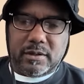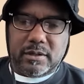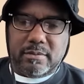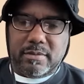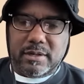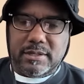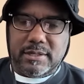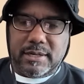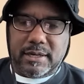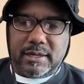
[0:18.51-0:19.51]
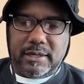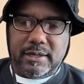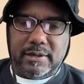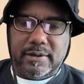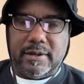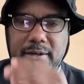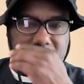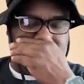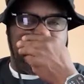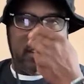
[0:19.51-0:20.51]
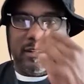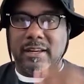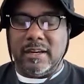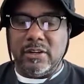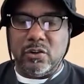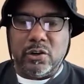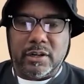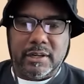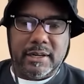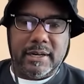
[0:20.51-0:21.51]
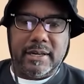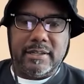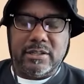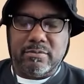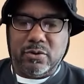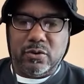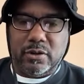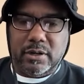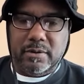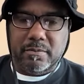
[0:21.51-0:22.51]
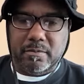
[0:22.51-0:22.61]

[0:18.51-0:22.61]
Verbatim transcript: Give me a second. I'm trying to get things organized this morning.